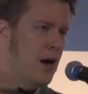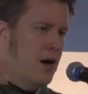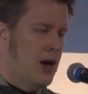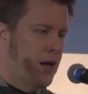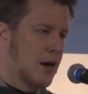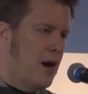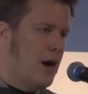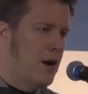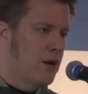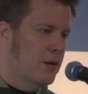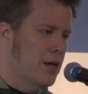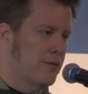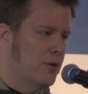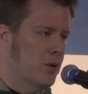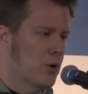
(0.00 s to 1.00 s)
at a higher
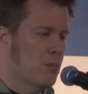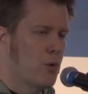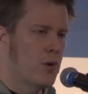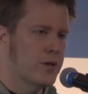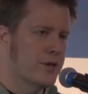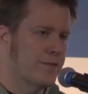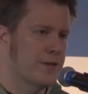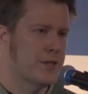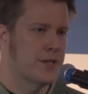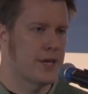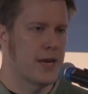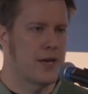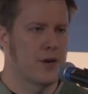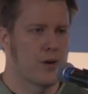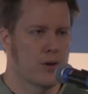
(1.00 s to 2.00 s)
level or more
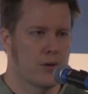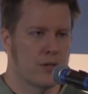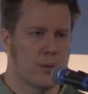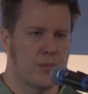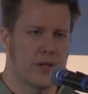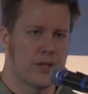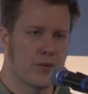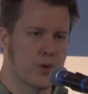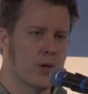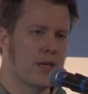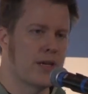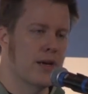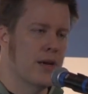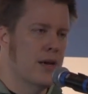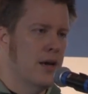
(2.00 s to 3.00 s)
sophisticated, or something that's
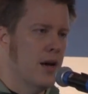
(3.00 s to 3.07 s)
really